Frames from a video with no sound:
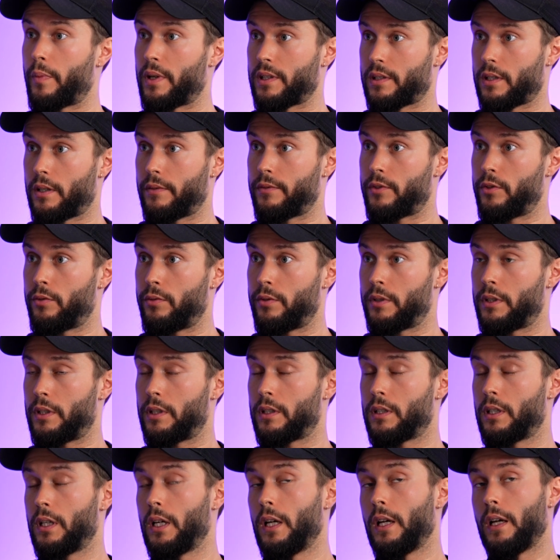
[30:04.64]
myself doing
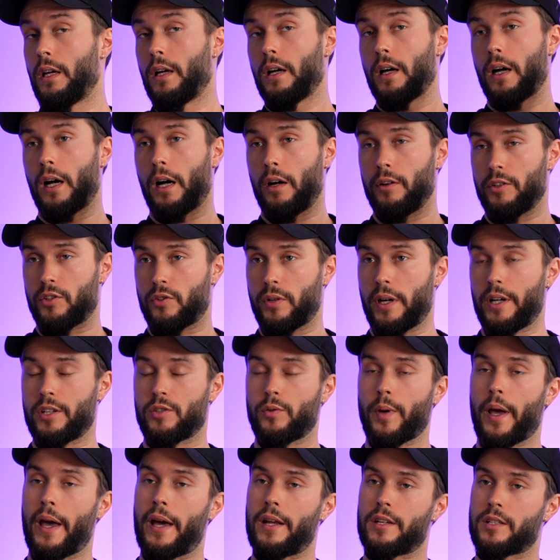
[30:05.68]
it. Mm-hmm. I'll try
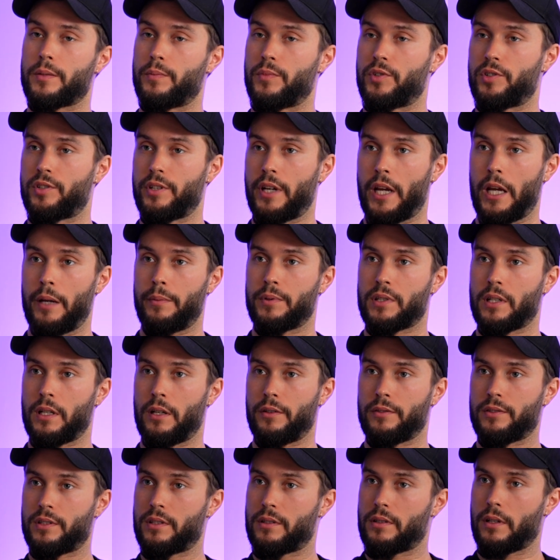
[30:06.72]
to add some shapes and
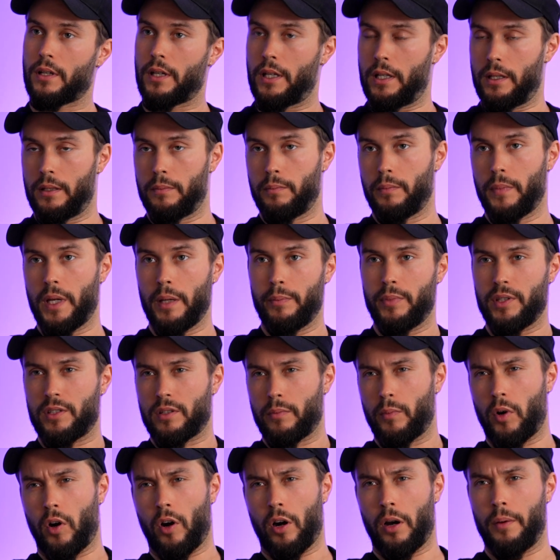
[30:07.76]
I'll and maybe
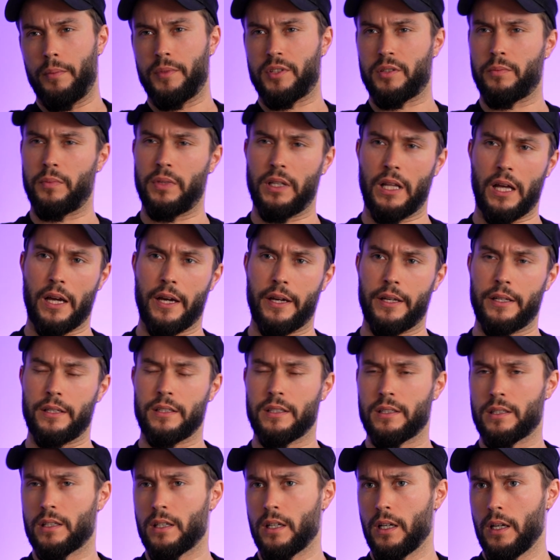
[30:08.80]
some arms, some
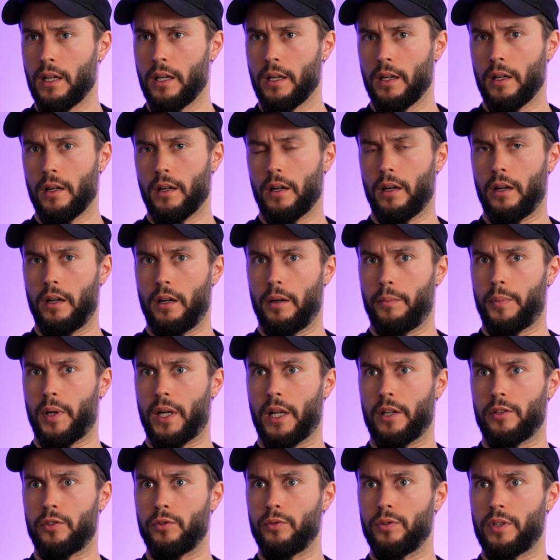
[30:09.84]
lines, uh, but
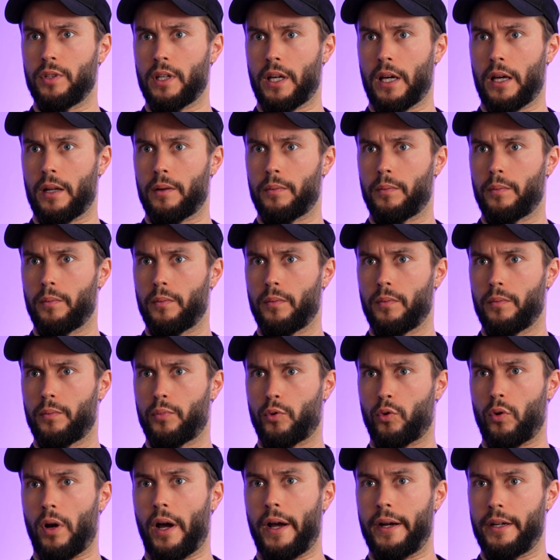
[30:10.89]
I do that
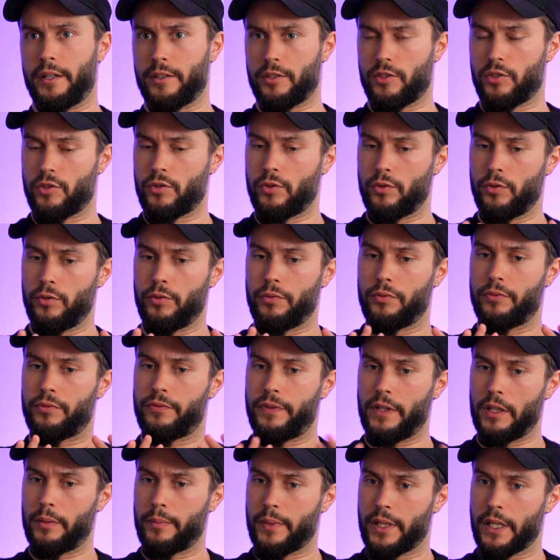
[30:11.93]
prior to
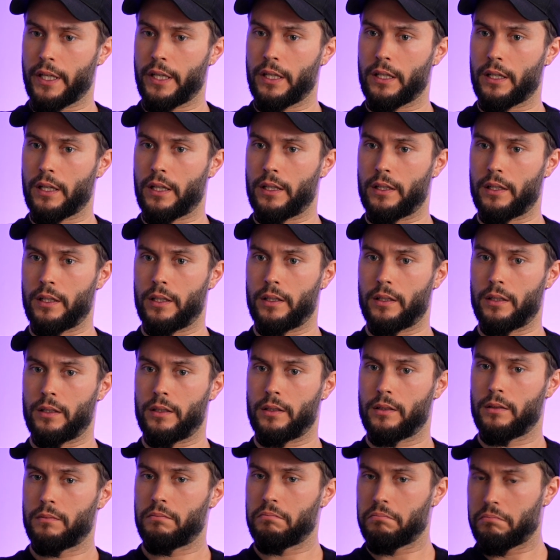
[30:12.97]
filming it, and then
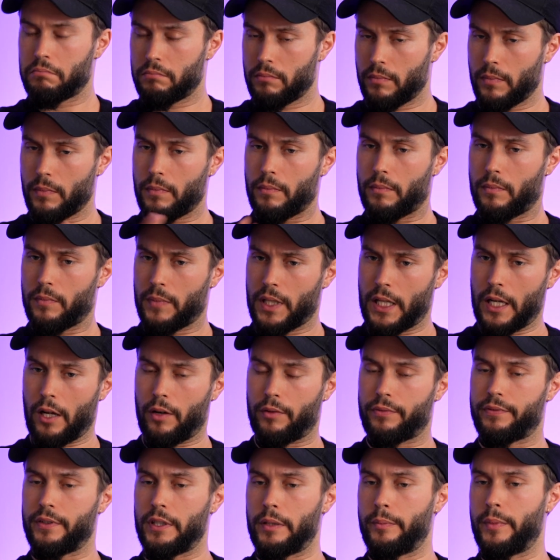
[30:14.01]
then I'll
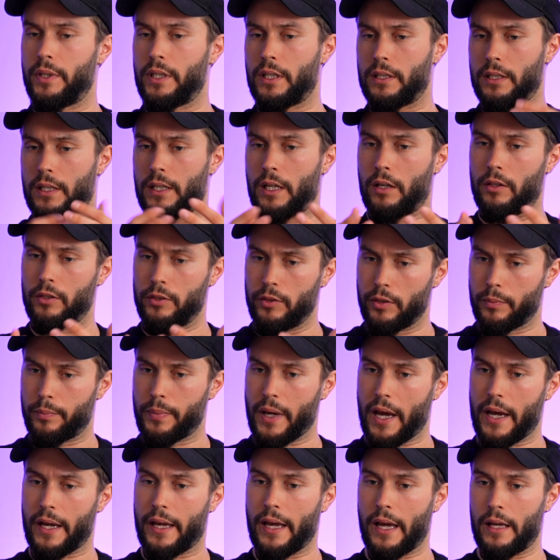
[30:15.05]
film it and then I'll look
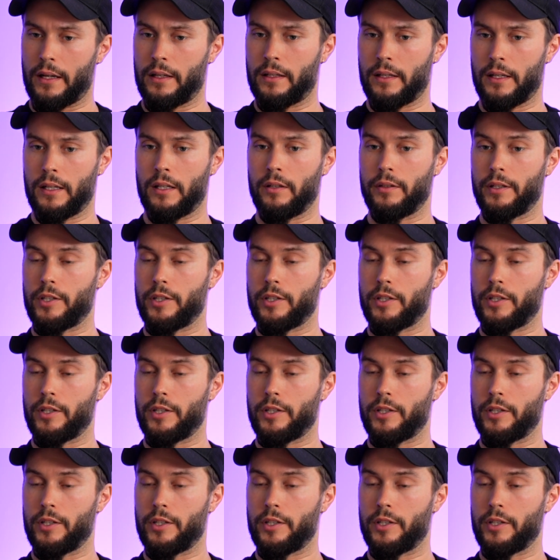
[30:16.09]
back at it and I'll